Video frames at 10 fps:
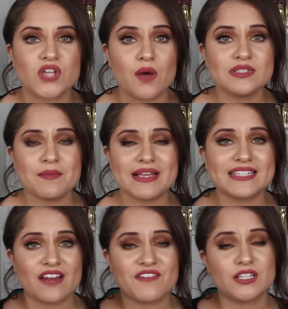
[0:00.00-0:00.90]
So I was
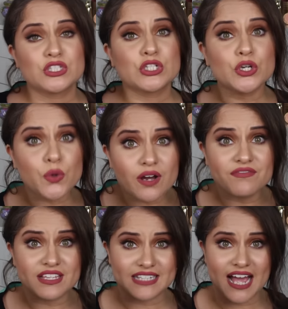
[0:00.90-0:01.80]
amazed that I found two
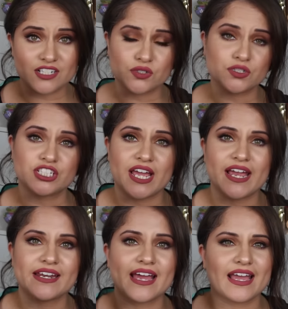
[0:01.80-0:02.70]
of this actual
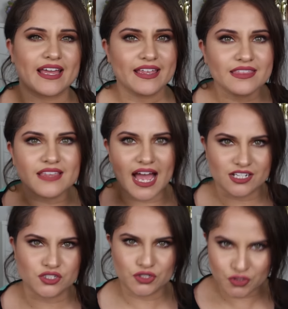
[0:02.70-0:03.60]
shade in the
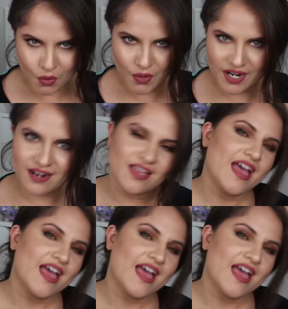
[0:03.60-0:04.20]
actual store